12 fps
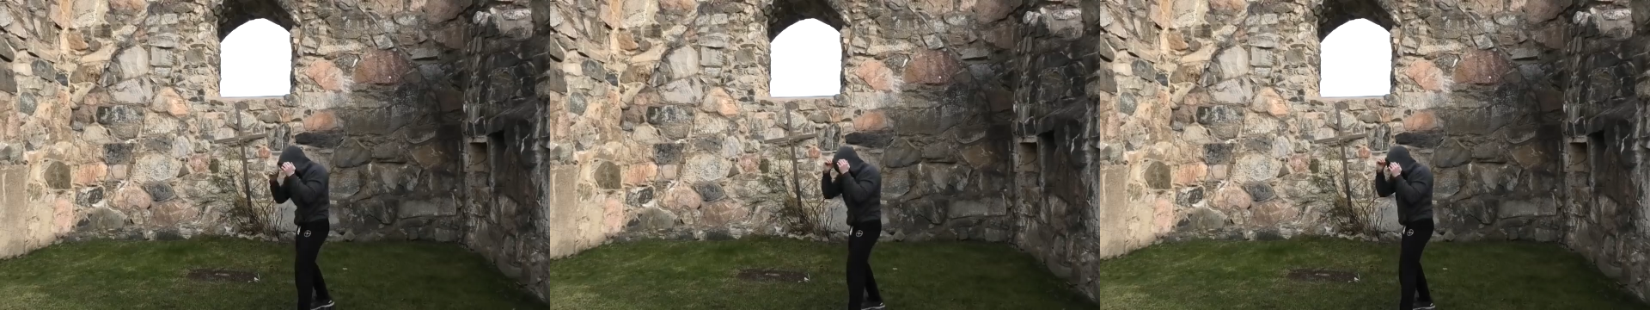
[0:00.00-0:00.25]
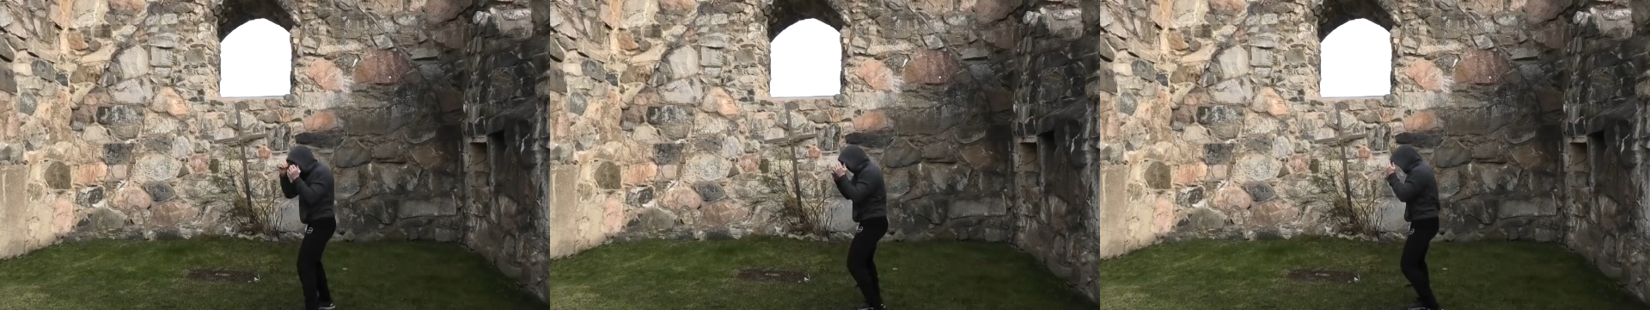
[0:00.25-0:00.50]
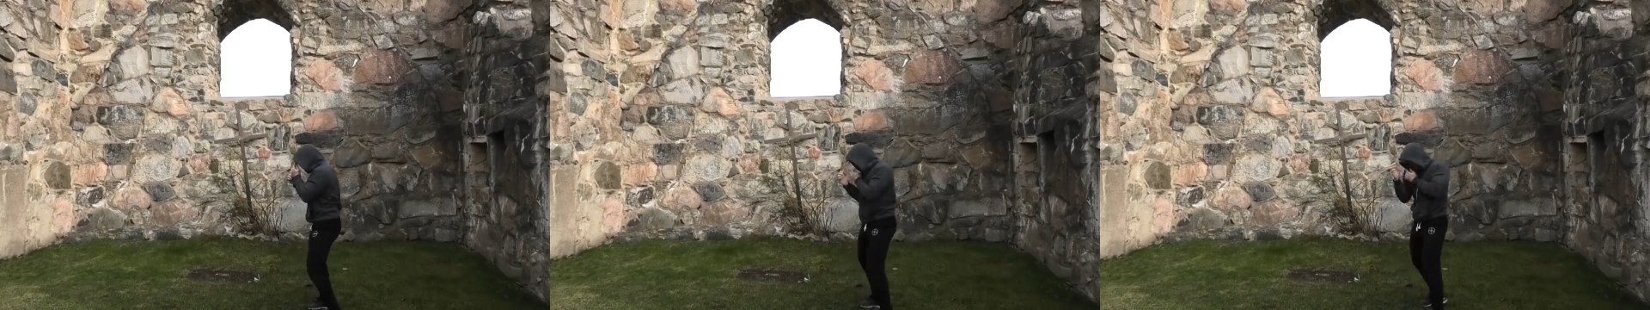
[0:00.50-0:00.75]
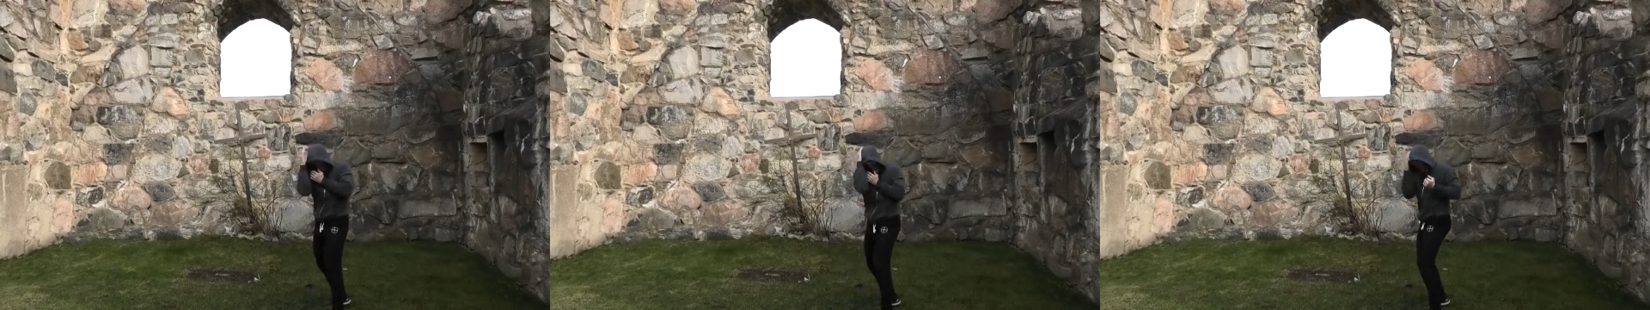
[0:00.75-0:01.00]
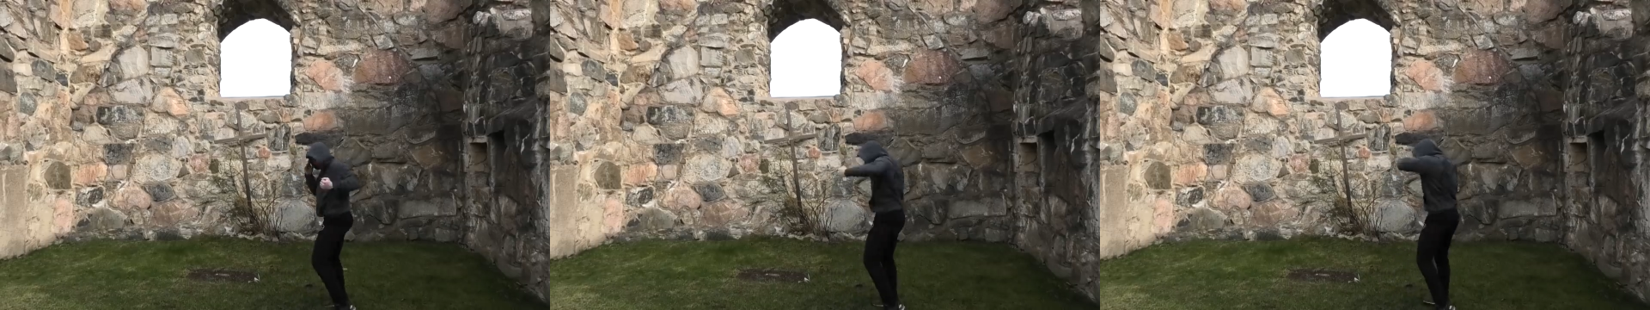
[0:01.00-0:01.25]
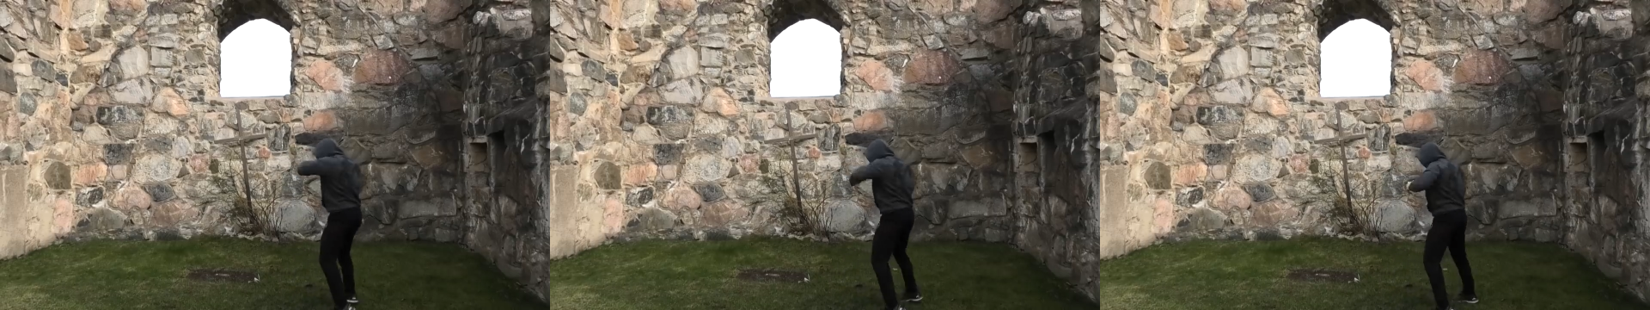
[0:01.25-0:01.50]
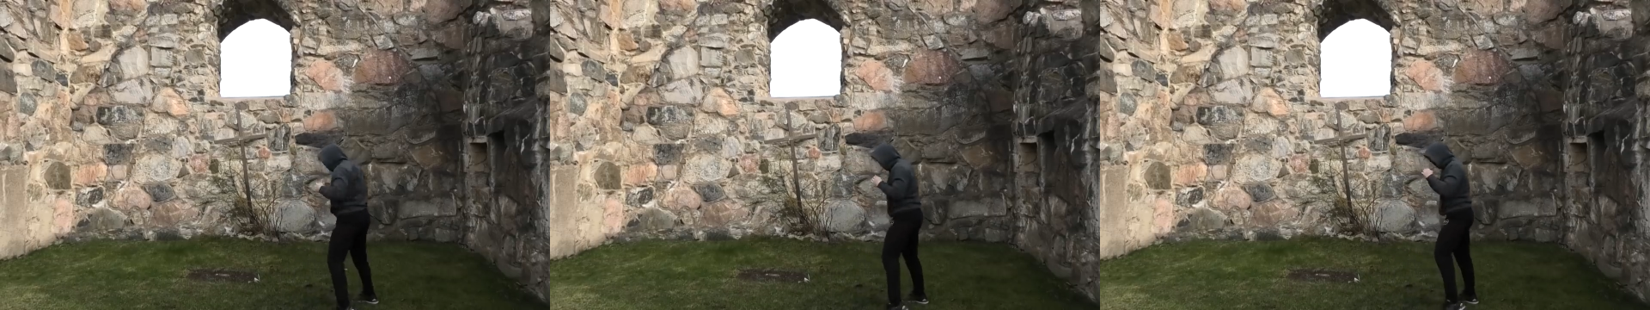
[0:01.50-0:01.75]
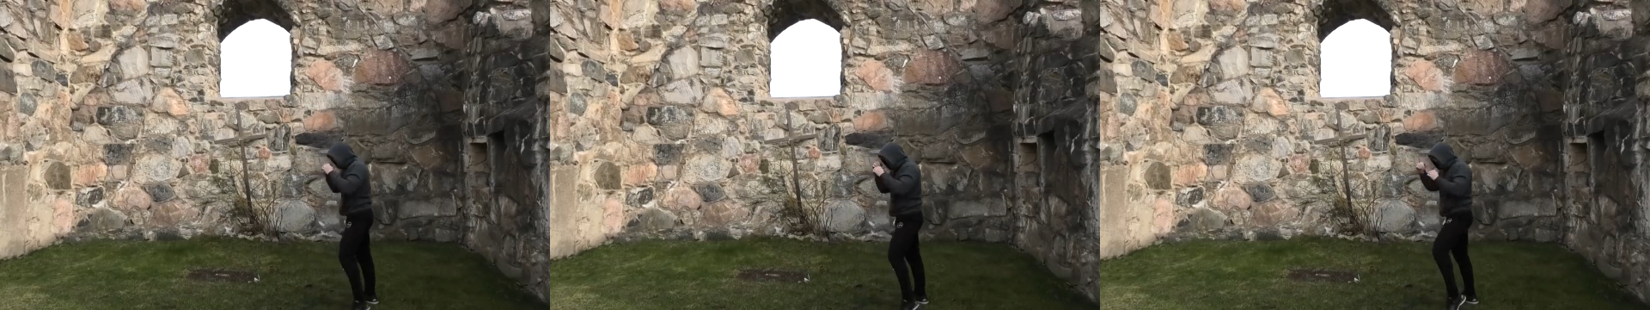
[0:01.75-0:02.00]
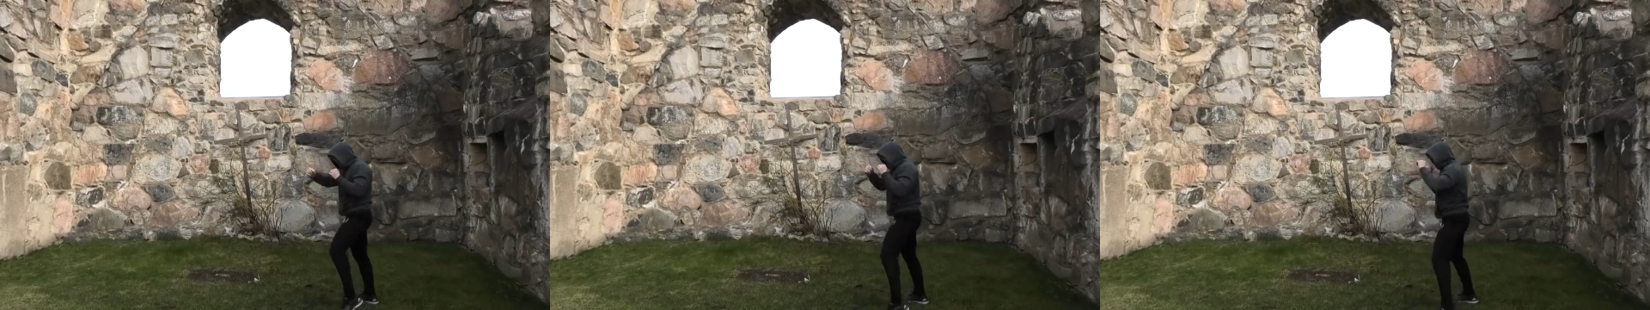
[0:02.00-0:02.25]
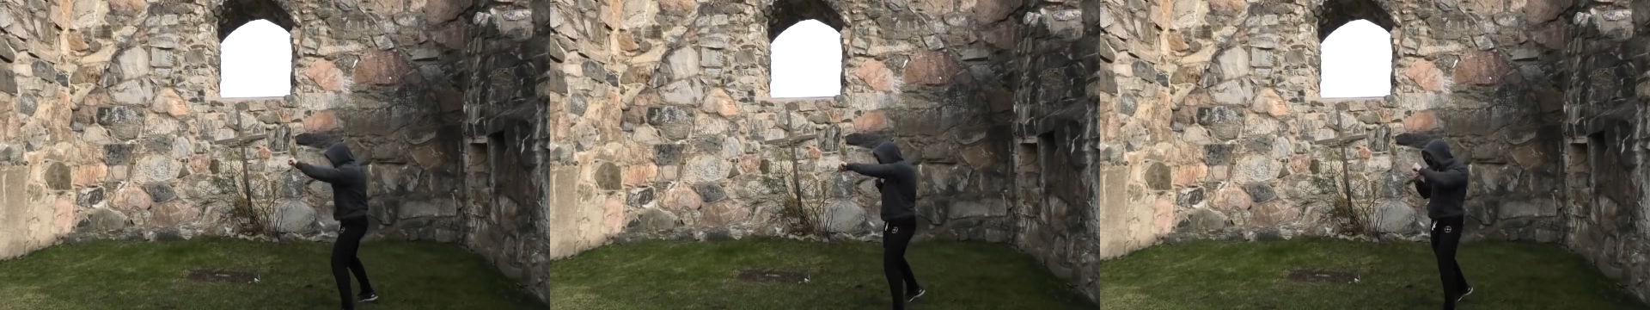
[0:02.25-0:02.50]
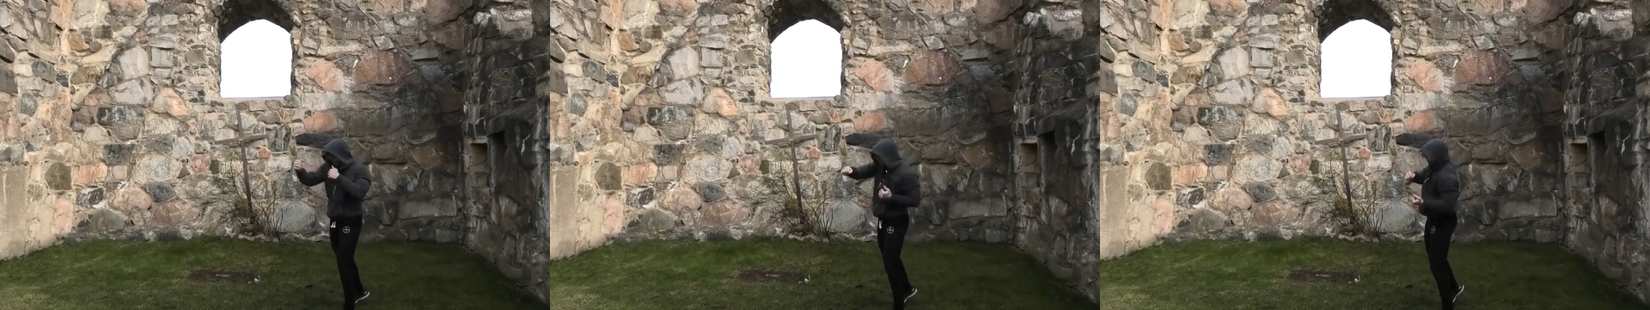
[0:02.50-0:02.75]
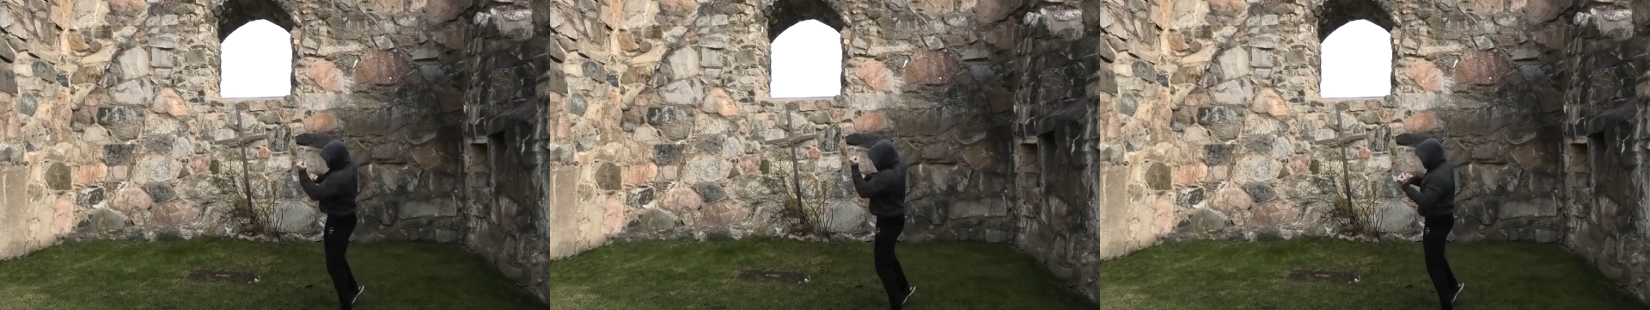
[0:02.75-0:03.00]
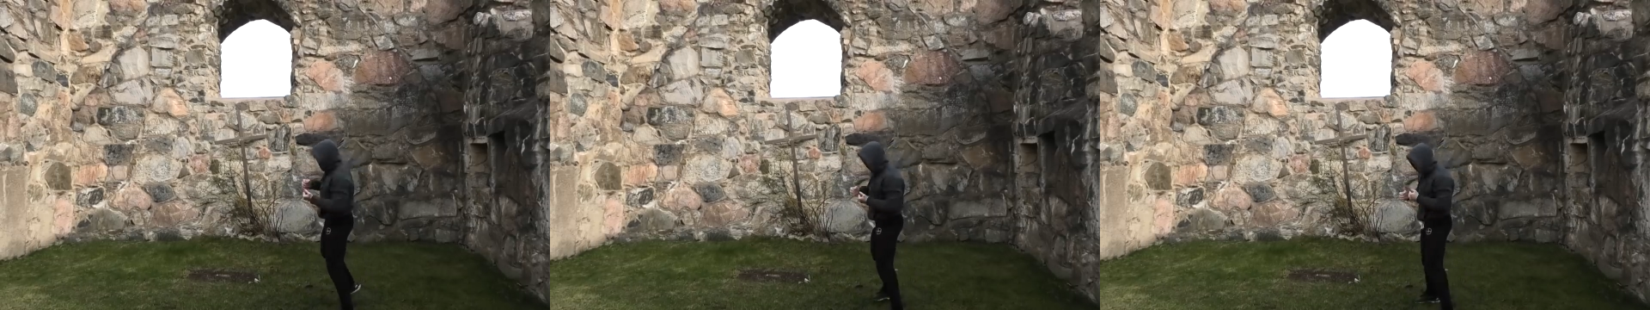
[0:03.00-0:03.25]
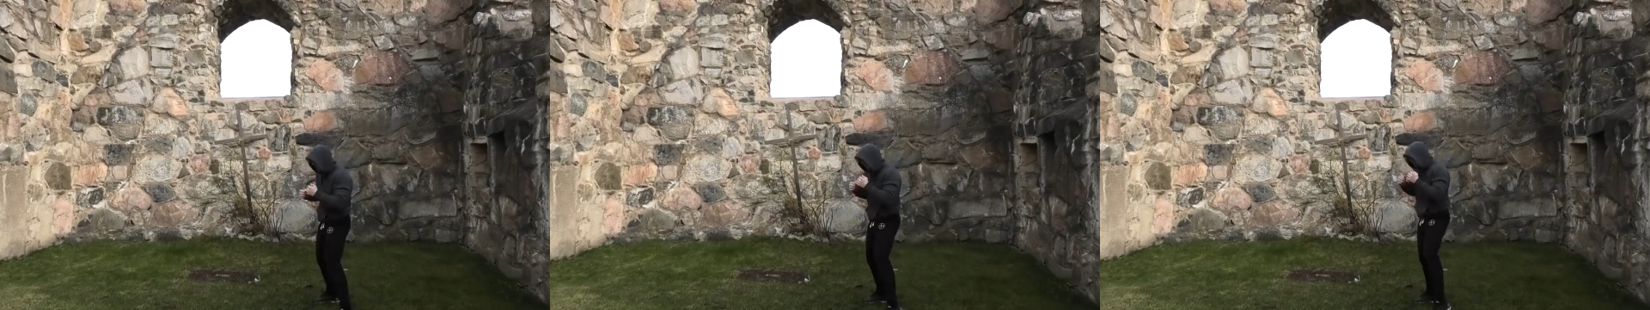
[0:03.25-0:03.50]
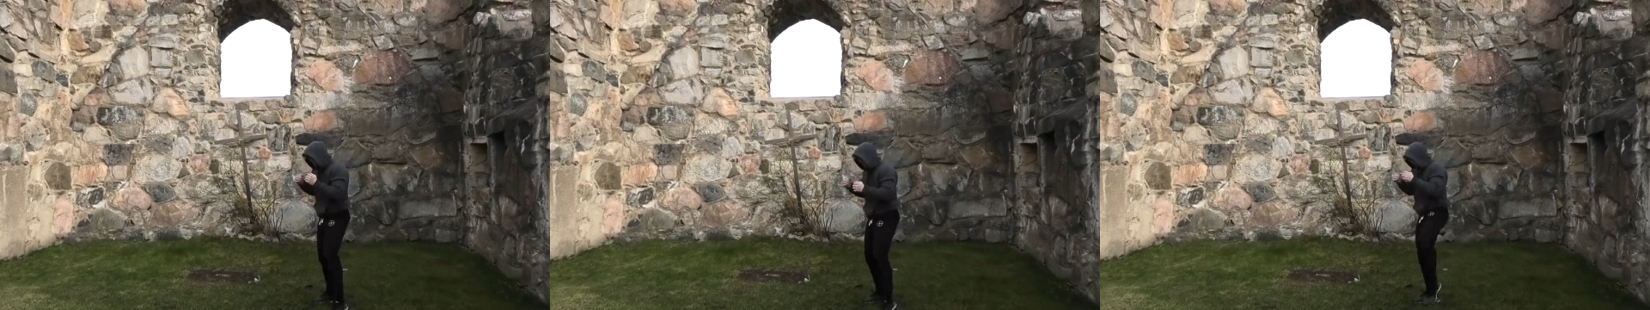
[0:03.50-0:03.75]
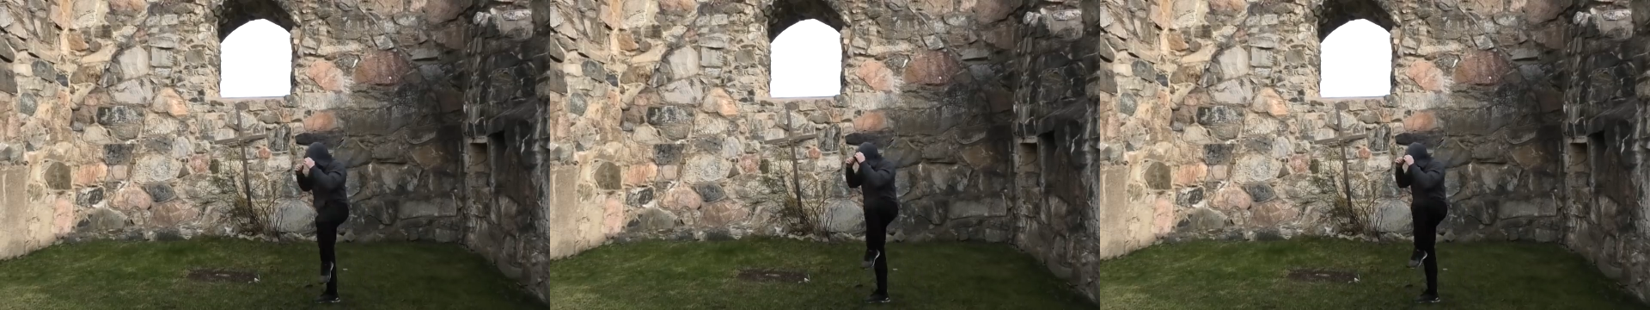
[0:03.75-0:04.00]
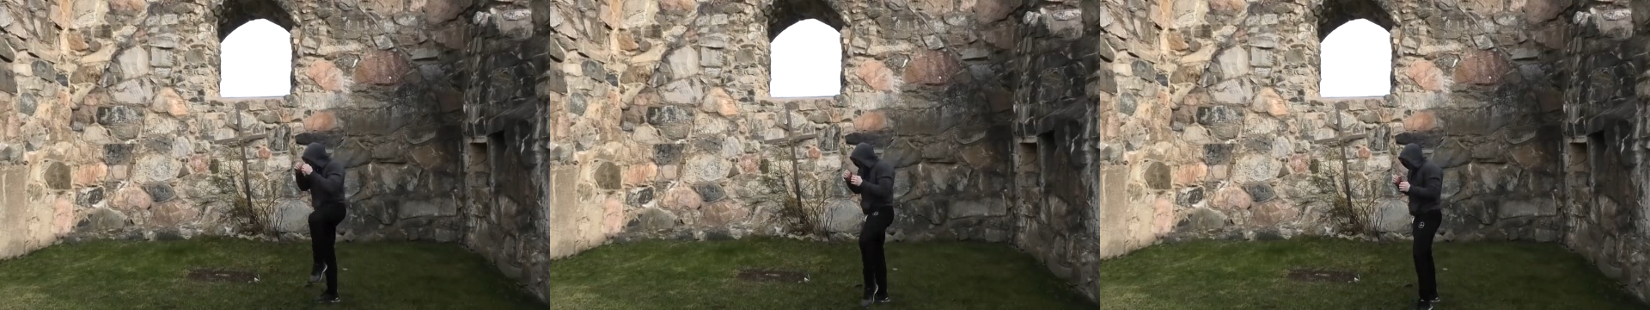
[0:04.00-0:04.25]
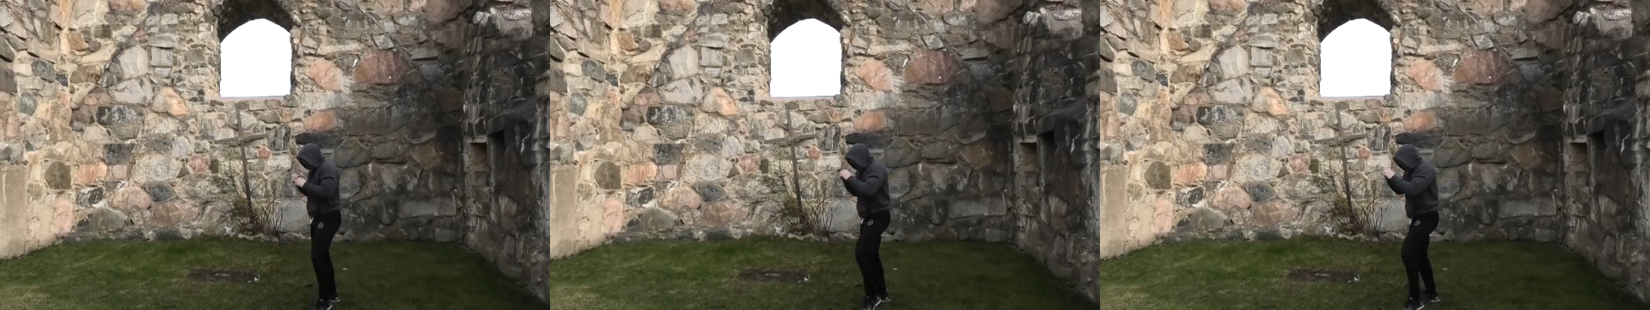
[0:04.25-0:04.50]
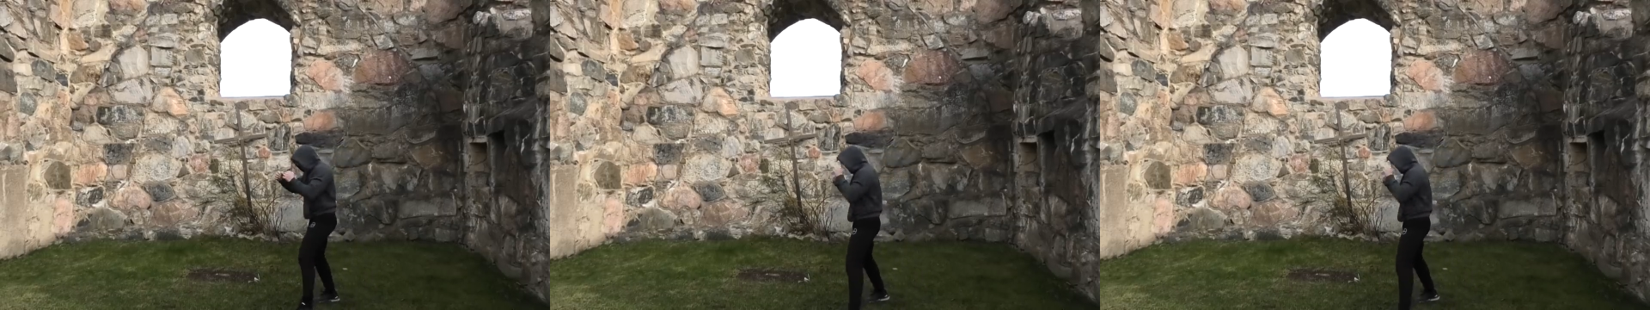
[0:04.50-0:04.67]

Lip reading: Nobody's mouth can be seen.